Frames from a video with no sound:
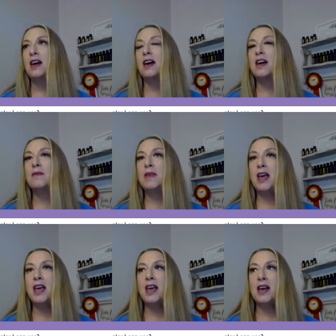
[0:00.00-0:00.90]
um,
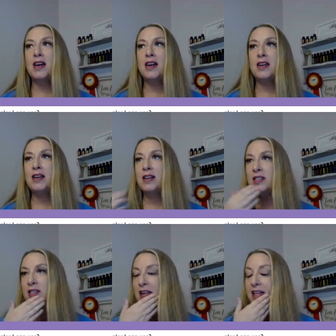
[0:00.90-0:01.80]
and
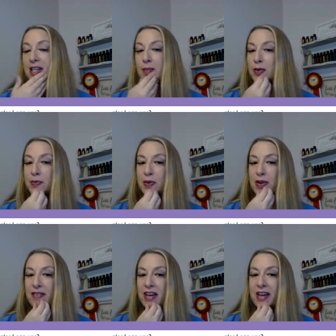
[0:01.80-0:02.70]
just like a
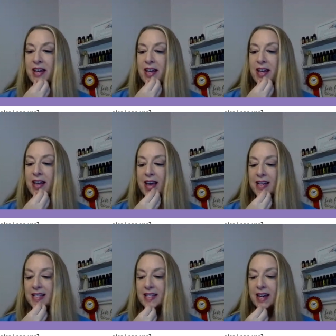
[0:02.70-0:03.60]
tablespoon of it,
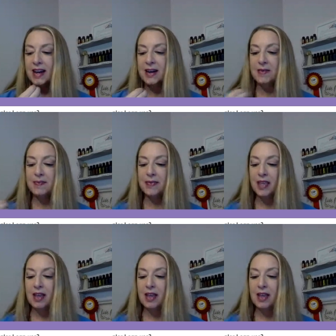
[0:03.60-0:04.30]
and um,